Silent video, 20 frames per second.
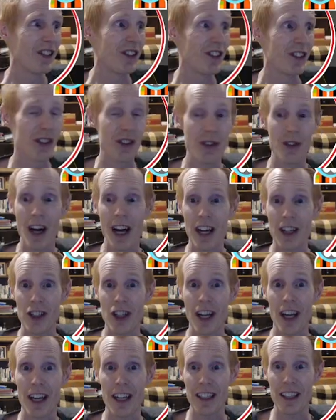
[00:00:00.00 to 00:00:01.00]
Do not
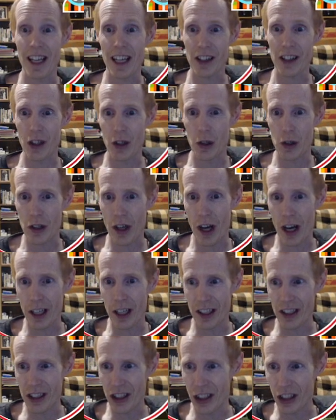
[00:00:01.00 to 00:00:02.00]
try to take those on
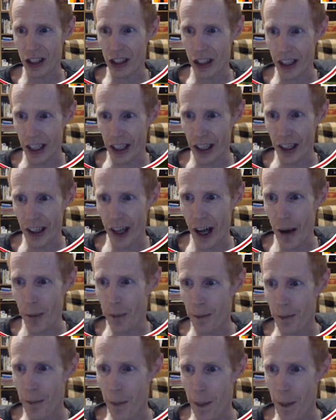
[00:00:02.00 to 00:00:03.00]
until you're geared
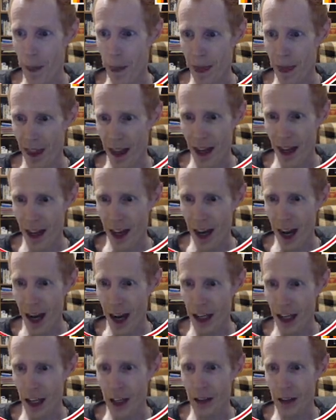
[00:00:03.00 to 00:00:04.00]
up.
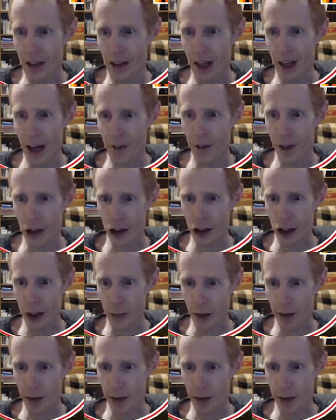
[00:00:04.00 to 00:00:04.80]
Iron level should be